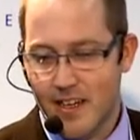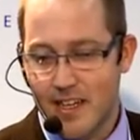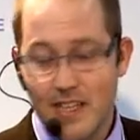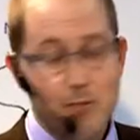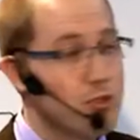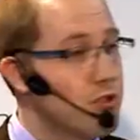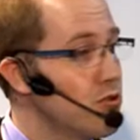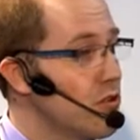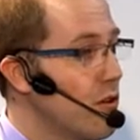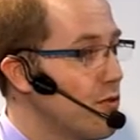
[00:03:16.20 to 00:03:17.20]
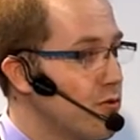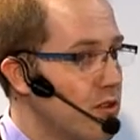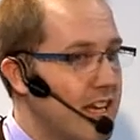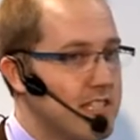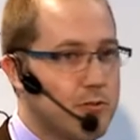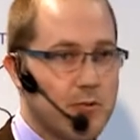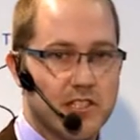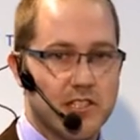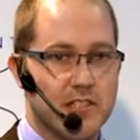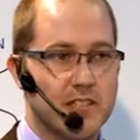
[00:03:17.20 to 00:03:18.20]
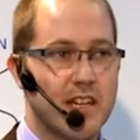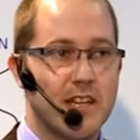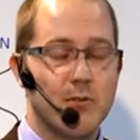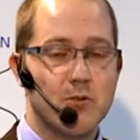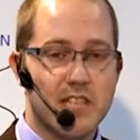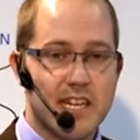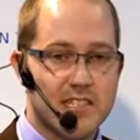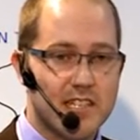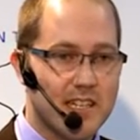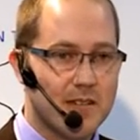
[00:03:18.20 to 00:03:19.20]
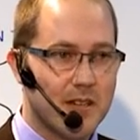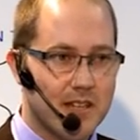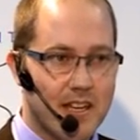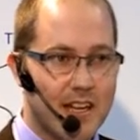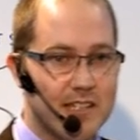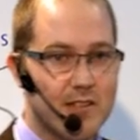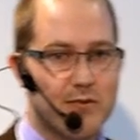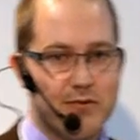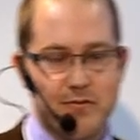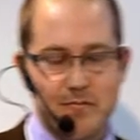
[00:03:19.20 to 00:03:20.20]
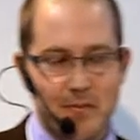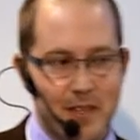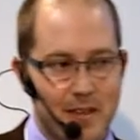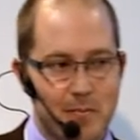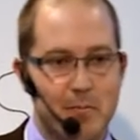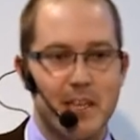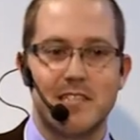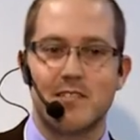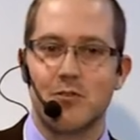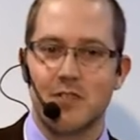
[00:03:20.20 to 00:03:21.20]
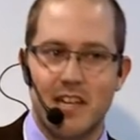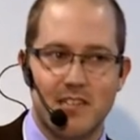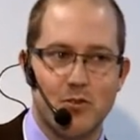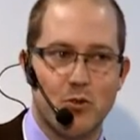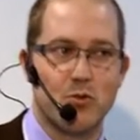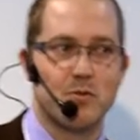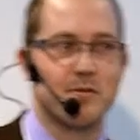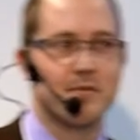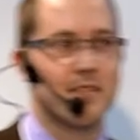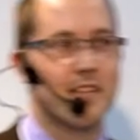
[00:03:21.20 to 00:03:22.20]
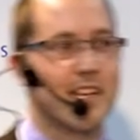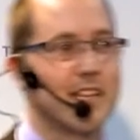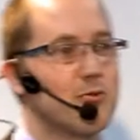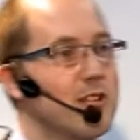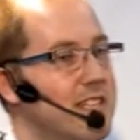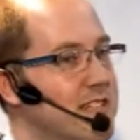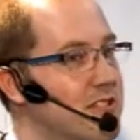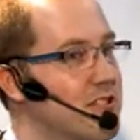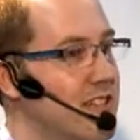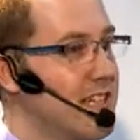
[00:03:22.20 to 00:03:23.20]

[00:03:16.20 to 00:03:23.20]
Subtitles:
And it was used a lot for light switches. And it was actually kind of based on natural ingredients,